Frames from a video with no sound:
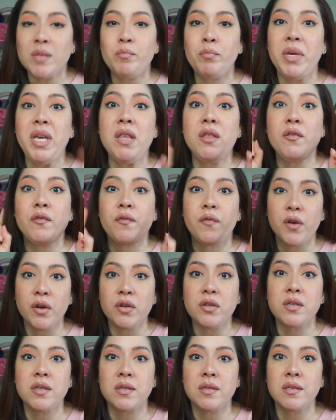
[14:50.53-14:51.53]
be the
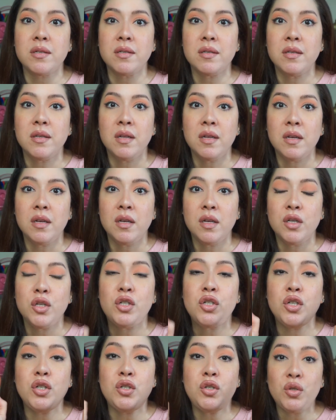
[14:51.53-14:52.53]
first
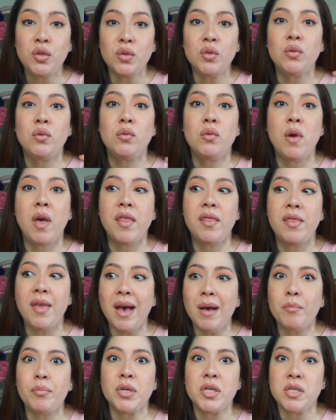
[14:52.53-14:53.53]
to do that
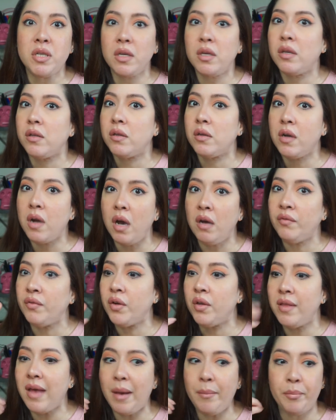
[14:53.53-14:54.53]
particular cover,
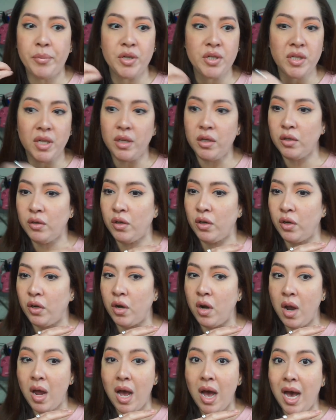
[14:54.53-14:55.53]
that particular
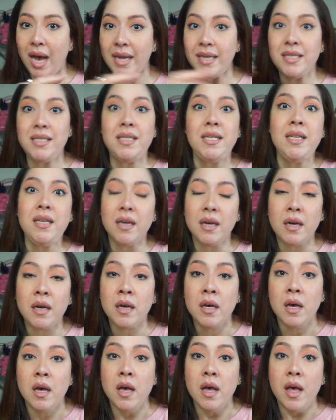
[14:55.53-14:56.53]
idea
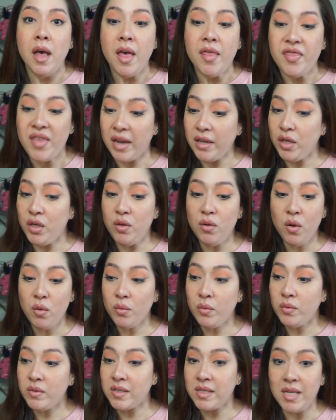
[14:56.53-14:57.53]
that you
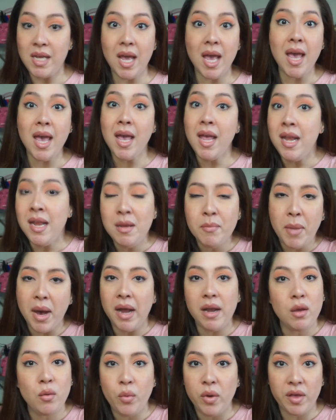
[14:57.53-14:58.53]
don't see
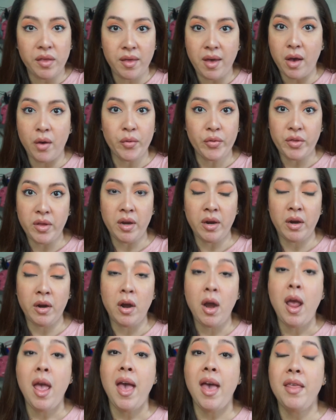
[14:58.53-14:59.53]
anybody with out there,
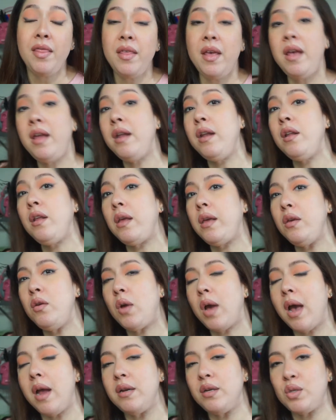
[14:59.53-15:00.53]
and then you
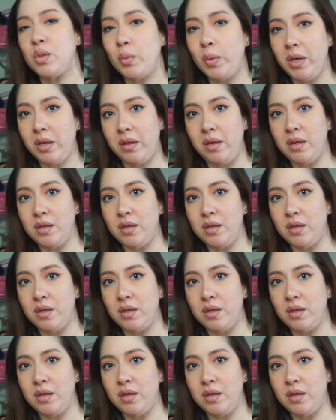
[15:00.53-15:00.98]
kind of tweak the